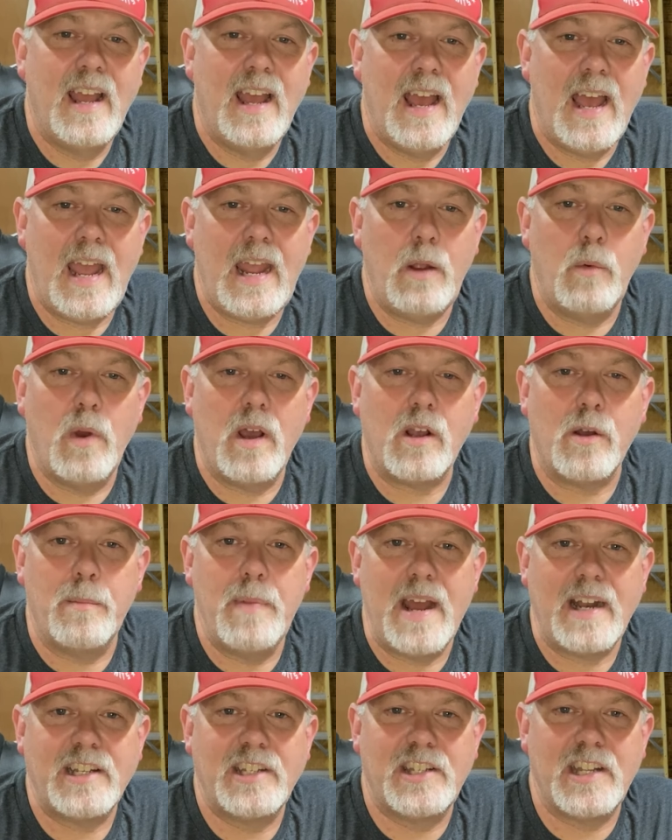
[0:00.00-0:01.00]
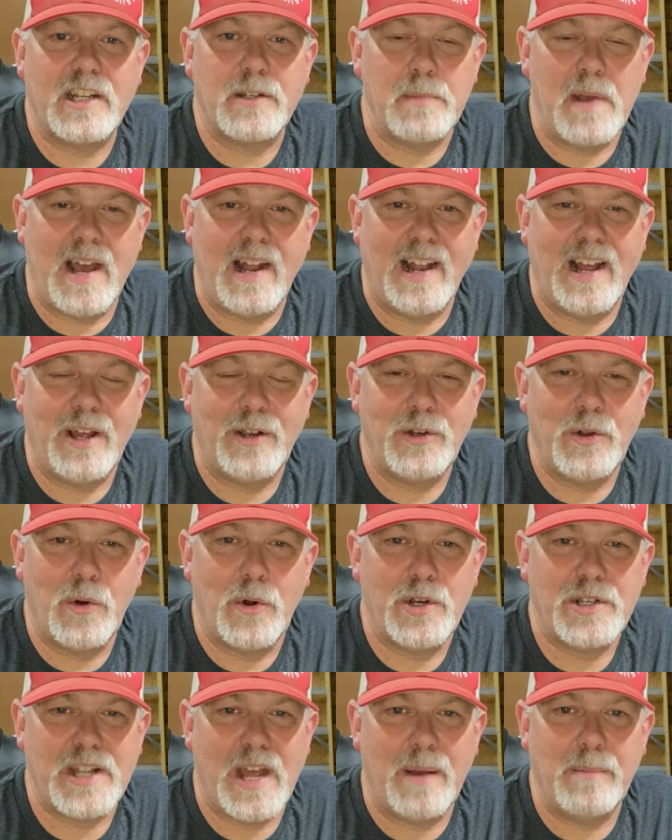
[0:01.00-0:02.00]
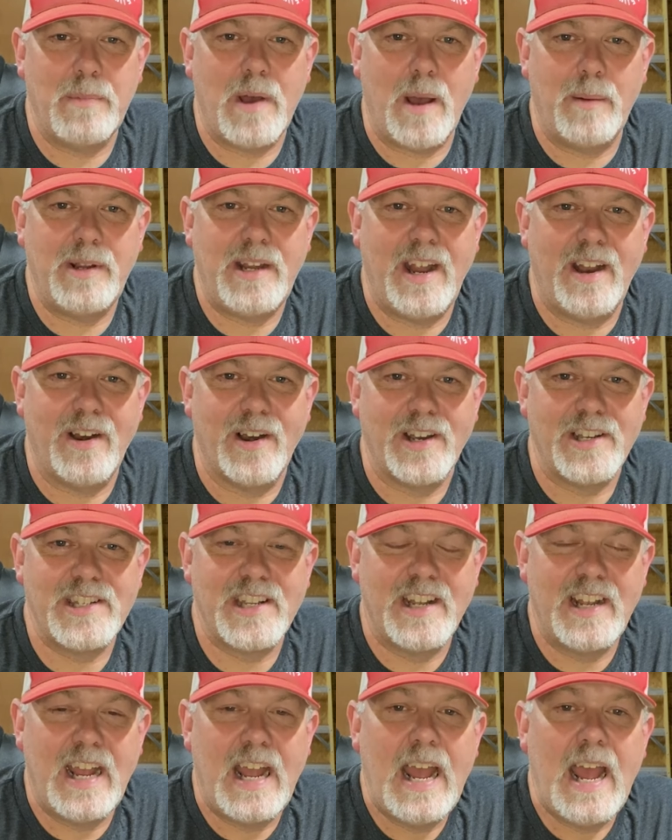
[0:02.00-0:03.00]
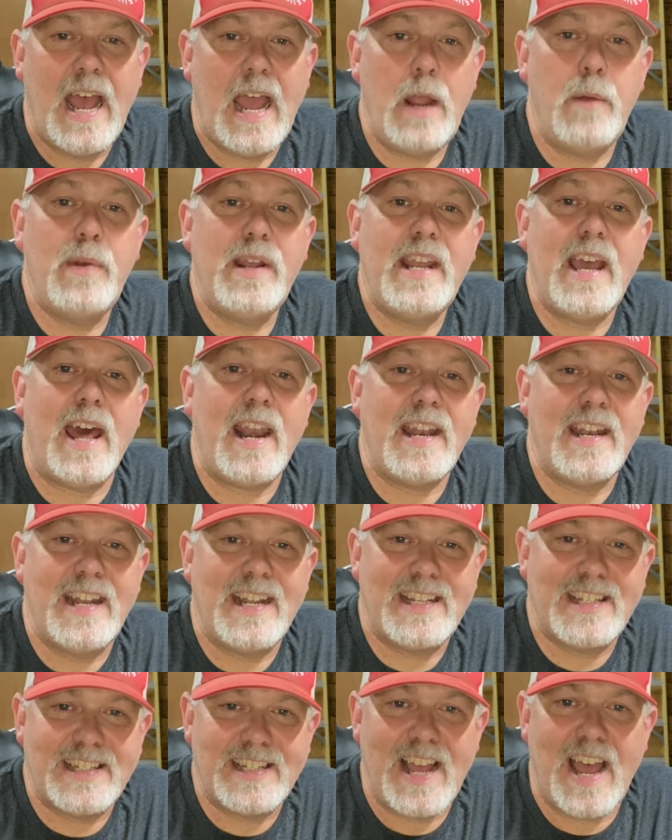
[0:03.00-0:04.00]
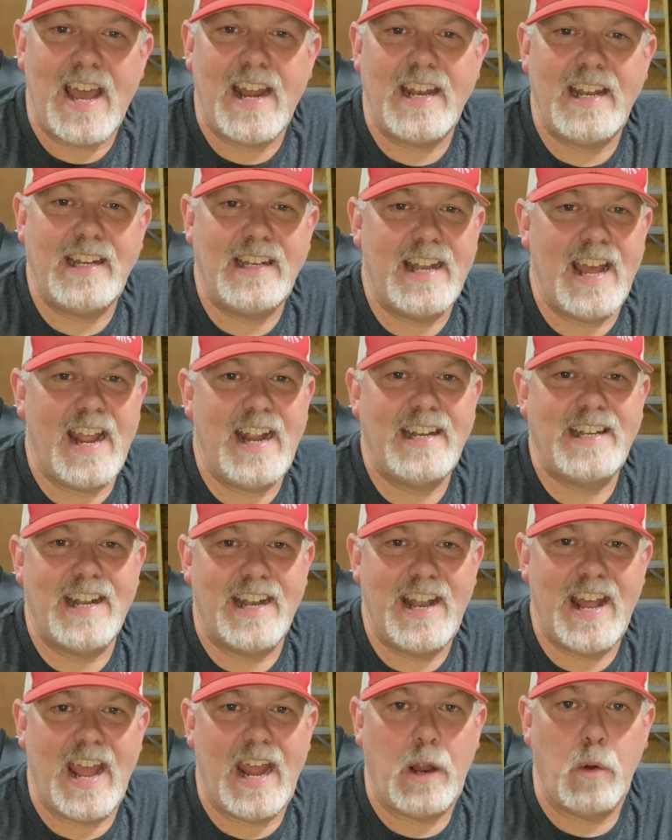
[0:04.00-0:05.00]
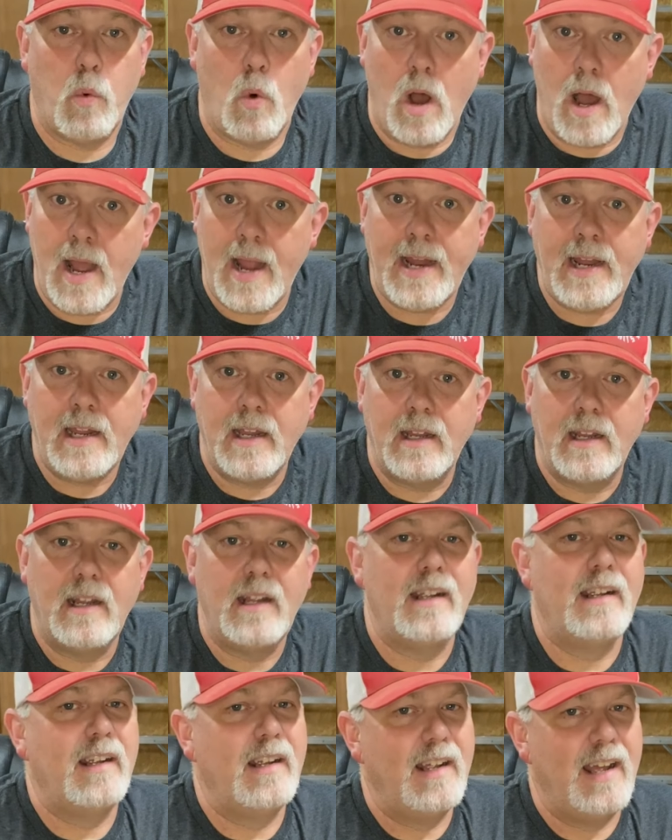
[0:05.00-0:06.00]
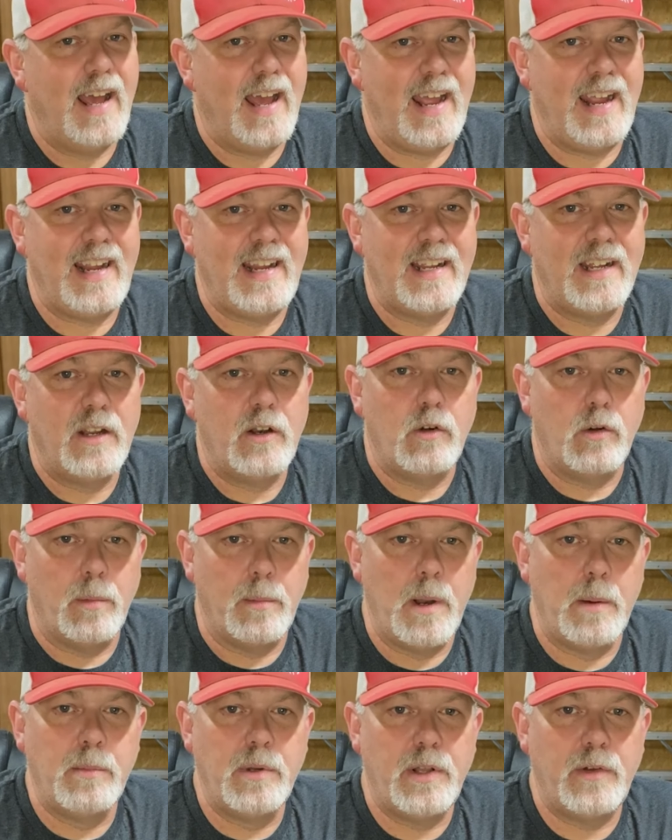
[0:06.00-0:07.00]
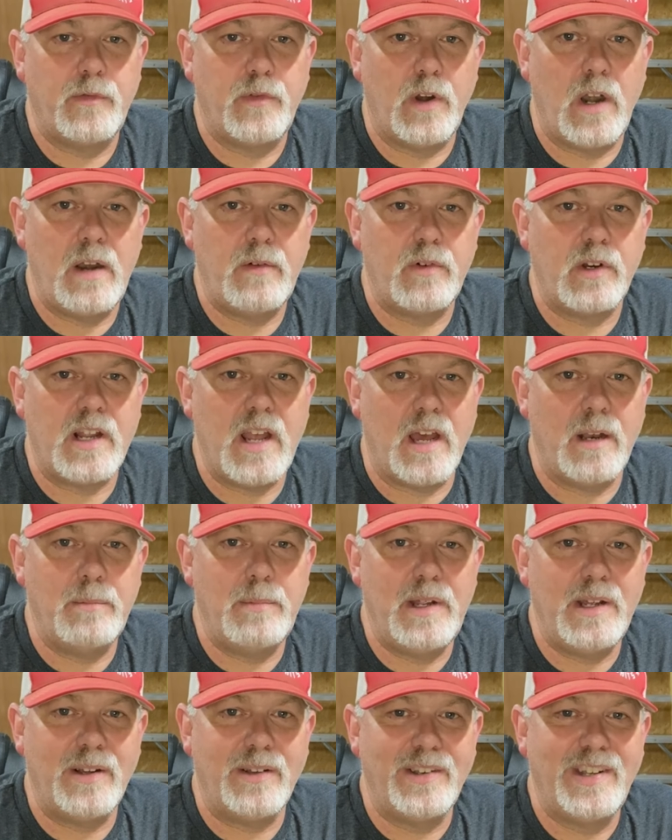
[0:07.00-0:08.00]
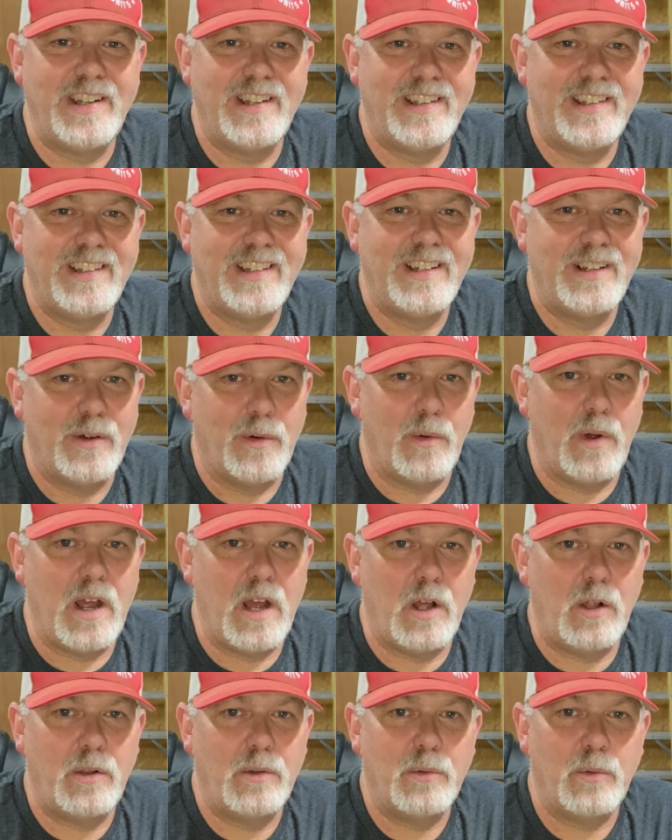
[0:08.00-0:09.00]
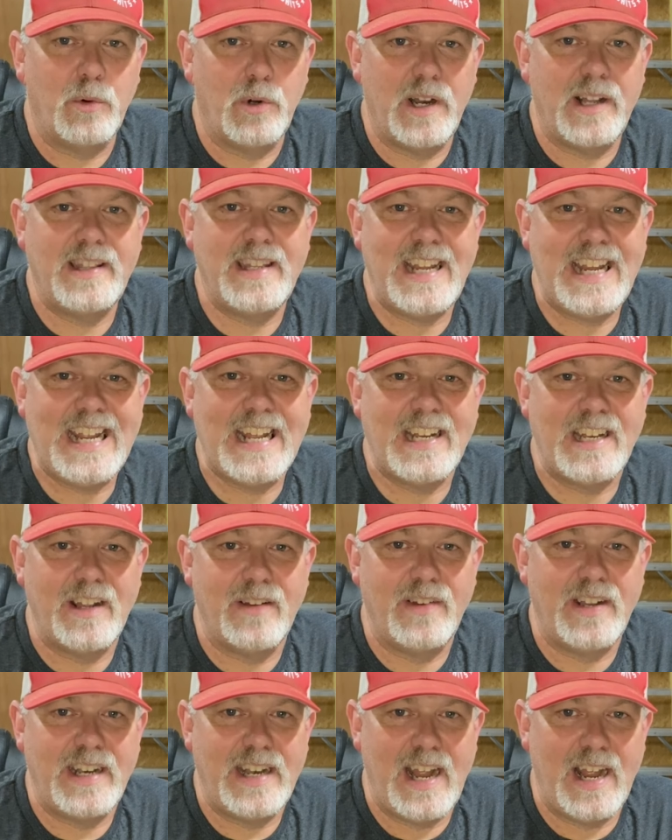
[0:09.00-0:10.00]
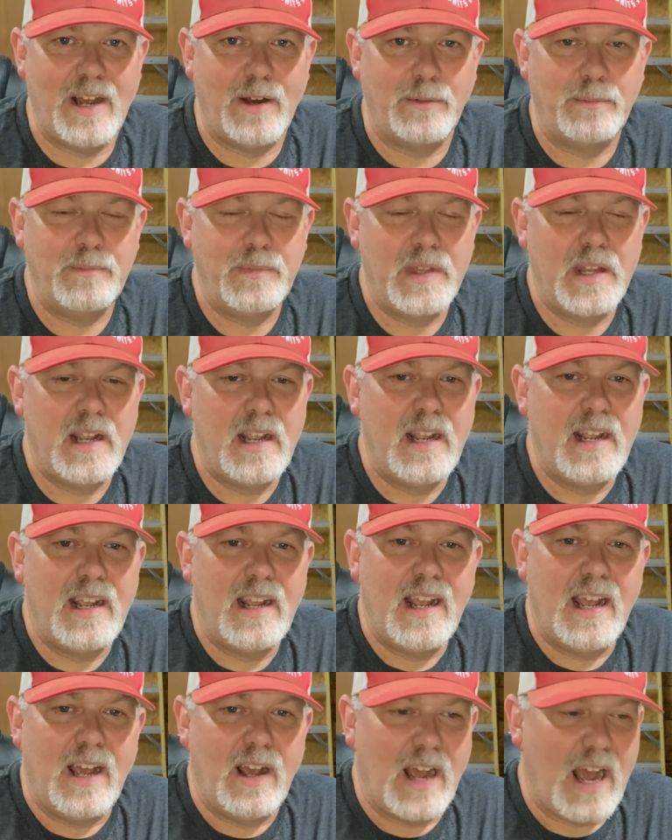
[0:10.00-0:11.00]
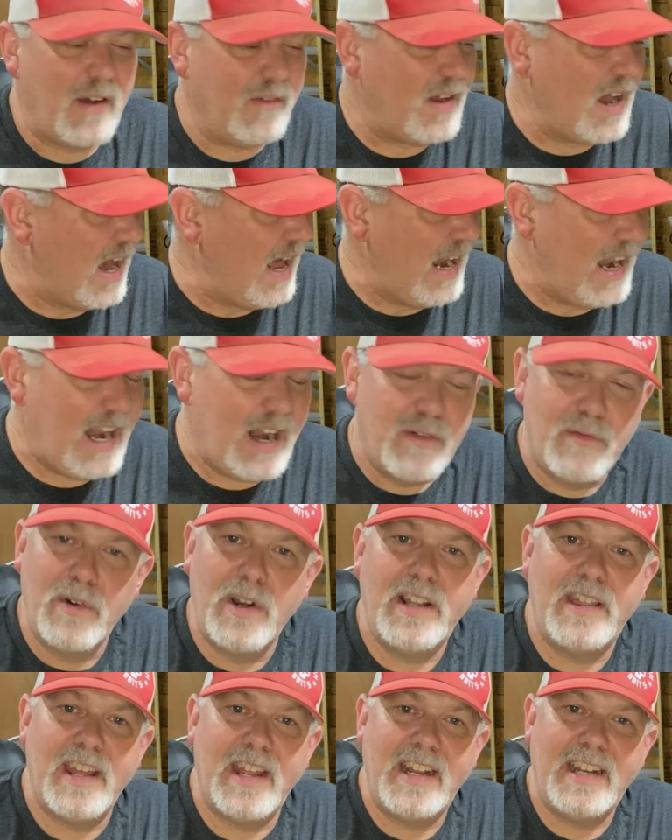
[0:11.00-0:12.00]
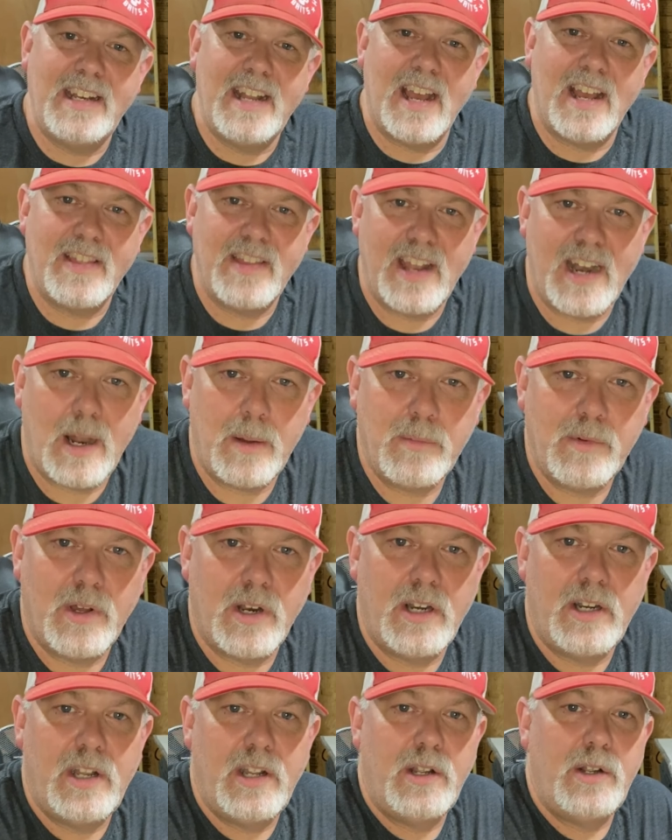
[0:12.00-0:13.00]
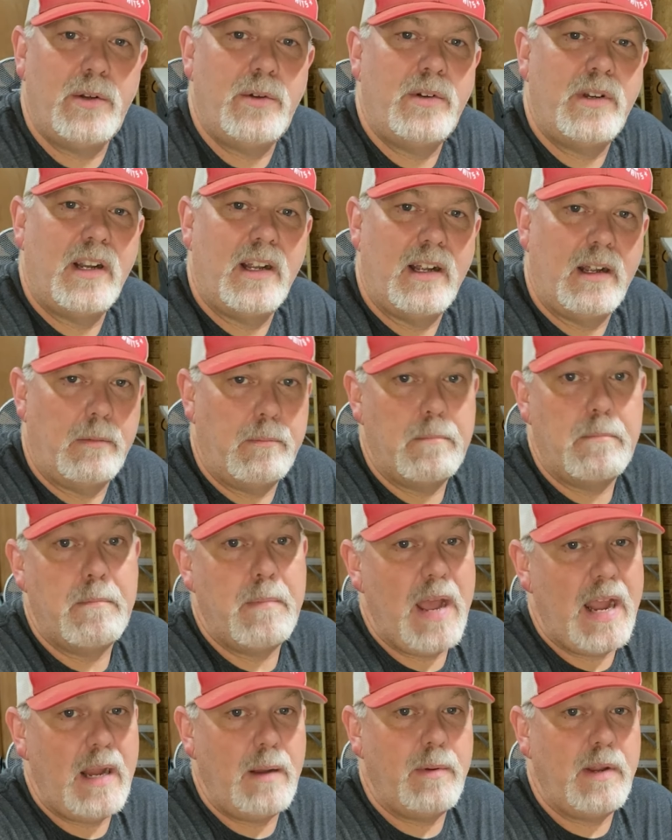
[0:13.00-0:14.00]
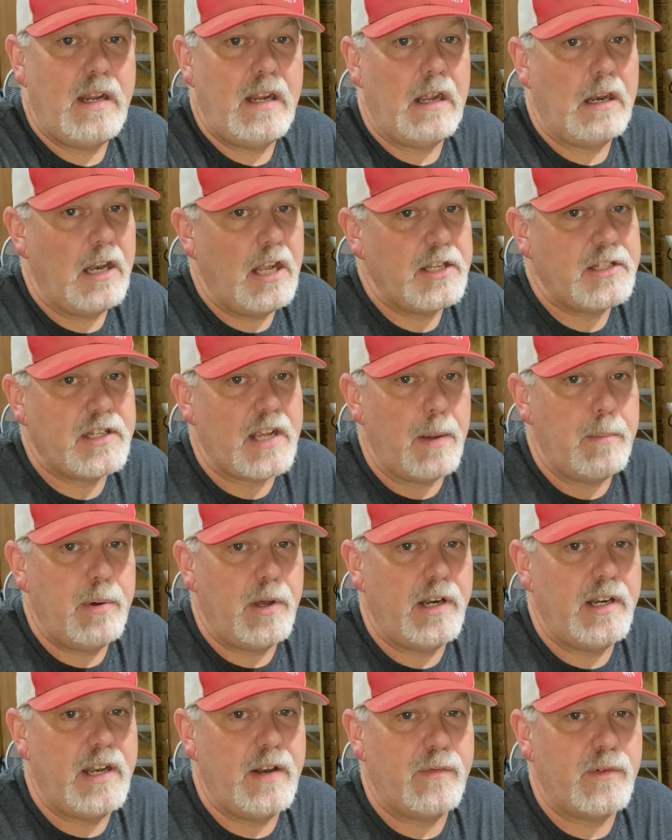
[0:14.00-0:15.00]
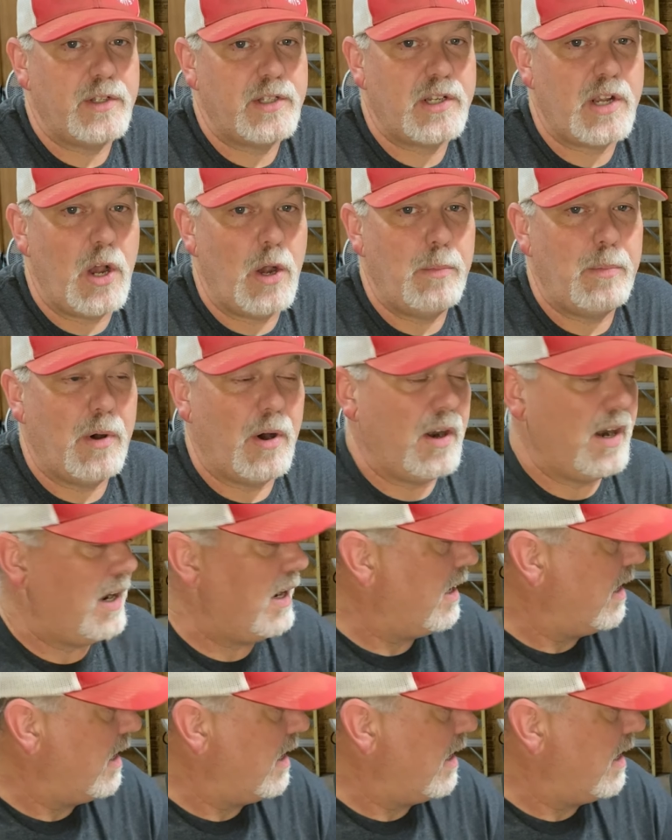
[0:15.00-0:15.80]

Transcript: Hey, welcome back to Six Mile Outdoors. I'm Bobby Harris. Hey, we got an exciting day today. Why? Hey, remember the Forever Gun build? Well, we're at the end of it now. I've got everything done that I'm gonna do, maybe, unless I put a different scope on it.